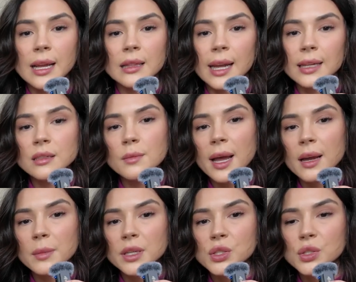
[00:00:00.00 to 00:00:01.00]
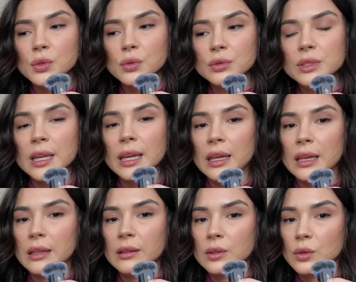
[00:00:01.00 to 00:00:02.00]
like to pack my shoes
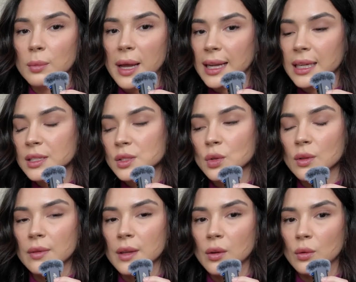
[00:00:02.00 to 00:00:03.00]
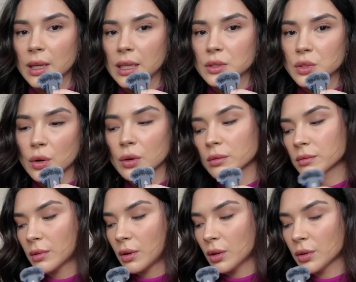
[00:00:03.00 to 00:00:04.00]
in little baggies so that they don't get dirt
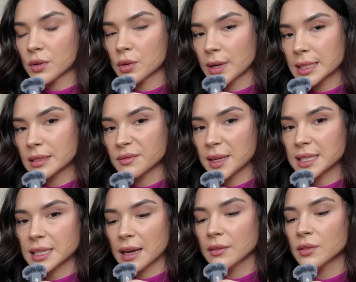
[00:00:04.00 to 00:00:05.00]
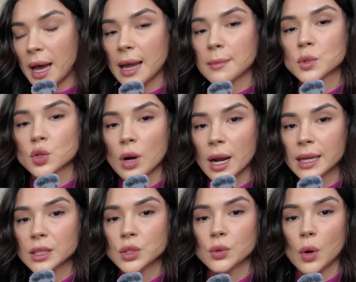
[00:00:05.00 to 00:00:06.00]
all over the rest of my stuff. I am trying
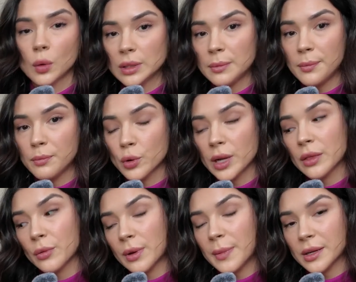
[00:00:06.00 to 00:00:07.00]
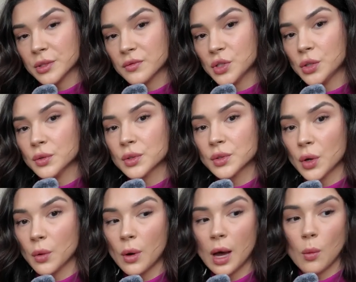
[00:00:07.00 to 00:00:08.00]
to only bring 3 pairs of shoes.
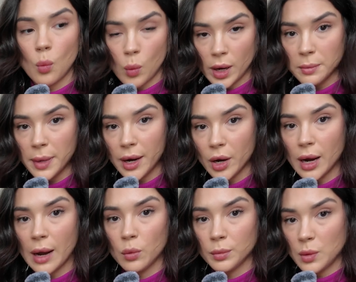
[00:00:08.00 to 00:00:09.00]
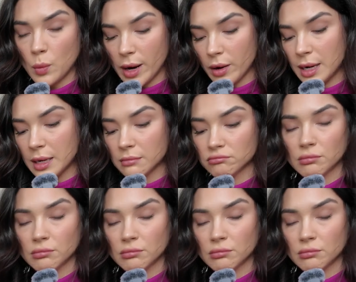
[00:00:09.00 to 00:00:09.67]
So one pair I will be wearing